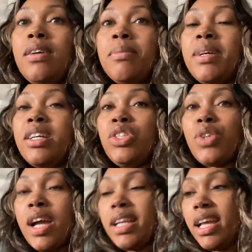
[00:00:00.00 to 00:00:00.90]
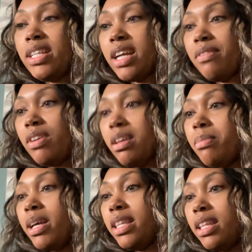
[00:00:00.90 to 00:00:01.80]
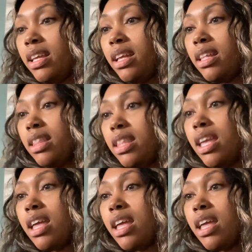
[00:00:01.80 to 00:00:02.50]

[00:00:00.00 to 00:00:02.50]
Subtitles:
contract HIV, but the